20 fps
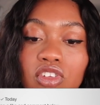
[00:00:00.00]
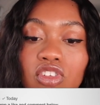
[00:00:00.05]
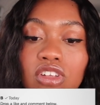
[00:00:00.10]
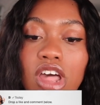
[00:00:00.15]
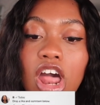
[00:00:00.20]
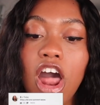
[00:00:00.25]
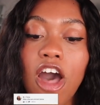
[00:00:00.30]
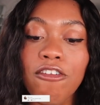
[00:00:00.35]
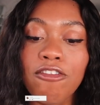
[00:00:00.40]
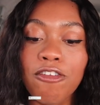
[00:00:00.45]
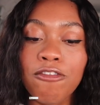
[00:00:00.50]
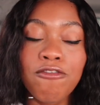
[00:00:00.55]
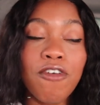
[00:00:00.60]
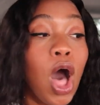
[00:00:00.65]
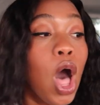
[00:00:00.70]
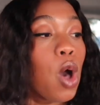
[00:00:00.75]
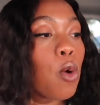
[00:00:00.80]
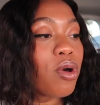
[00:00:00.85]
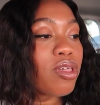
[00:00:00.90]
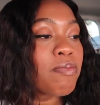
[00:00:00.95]
just got off the
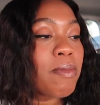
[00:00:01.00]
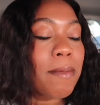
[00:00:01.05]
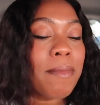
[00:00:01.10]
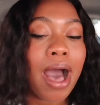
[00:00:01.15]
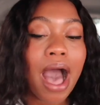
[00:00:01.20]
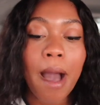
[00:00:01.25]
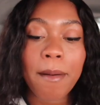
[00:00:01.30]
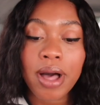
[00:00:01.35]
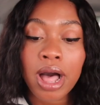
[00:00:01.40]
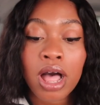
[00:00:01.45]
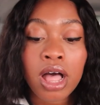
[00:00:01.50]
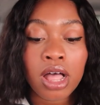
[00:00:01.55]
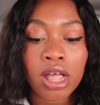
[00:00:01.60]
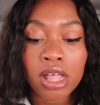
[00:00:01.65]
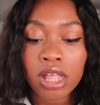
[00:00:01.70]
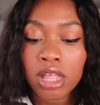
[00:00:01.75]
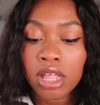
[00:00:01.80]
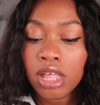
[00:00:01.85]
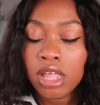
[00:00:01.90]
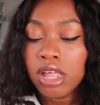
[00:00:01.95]
phone with my mama
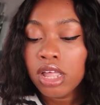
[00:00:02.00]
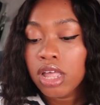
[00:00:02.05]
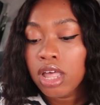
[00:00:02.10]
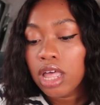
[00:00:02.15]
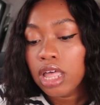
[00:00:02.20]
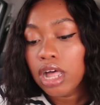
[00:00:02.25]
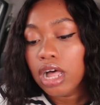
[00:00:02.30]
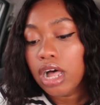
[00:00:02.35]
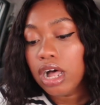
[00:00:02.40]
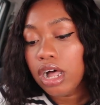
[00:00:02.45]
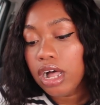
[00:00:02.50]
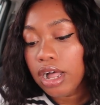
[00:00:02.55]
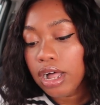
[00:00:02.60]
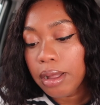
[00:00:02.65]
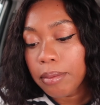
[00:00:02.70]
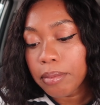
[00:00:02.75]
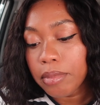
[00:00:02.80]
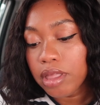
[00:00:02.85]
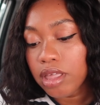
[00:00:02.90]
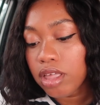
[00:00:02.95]

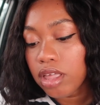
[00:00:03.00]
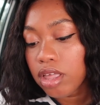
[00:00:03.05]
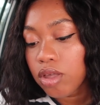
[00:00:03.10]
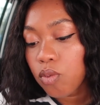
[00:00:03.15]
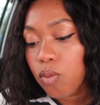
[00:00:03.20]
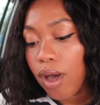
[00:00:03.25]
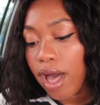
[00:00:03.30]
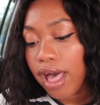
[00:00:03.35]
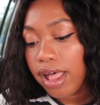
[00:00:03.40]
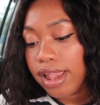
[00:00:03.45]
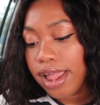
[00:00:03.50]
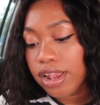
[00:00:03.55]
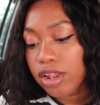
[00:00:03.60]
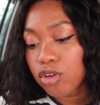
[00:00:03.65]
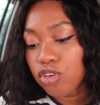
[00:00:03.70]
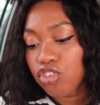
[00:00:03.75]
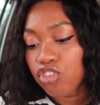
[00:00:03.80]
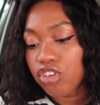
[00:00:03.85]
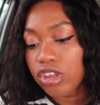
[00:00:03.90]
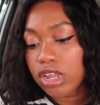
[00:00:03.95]
um while i
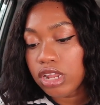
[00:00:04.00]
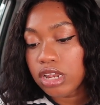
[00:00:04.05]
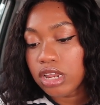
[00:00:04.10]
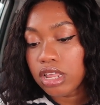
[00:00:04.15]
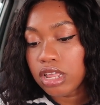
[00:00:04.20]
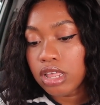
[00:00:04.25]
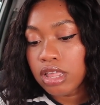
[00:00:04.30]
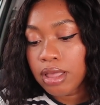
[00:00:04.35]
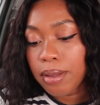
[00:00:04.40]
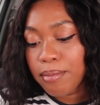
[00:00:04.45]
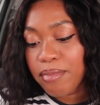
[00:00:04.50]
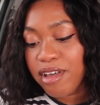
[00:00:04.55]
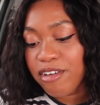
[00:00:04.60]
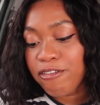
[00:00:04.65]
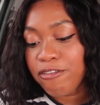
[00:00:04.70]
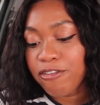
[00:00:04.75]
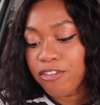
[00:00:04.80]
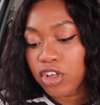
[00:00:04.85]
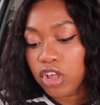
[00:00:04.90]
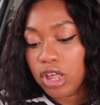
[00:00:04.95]
lotion my
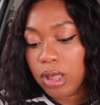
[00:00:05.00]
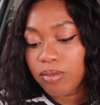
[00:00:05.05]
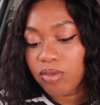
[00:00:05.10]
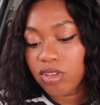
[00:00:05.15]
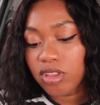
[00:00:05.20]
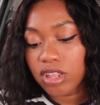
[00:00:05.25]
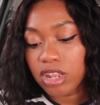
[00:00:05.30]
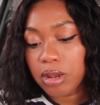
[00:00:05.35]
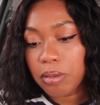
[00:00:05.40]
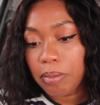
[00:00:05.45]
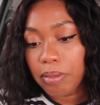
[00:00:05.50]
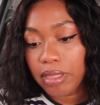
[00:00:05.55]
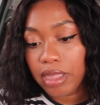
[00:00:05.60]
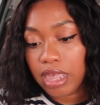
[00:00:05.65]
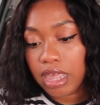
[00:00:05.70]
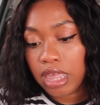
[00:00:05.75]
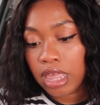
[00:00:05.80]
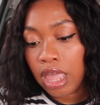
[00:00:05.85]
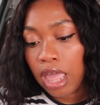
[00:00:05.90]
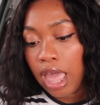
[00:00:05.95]
foot i'm just gonna
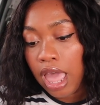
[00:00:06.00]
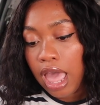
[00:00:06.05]
play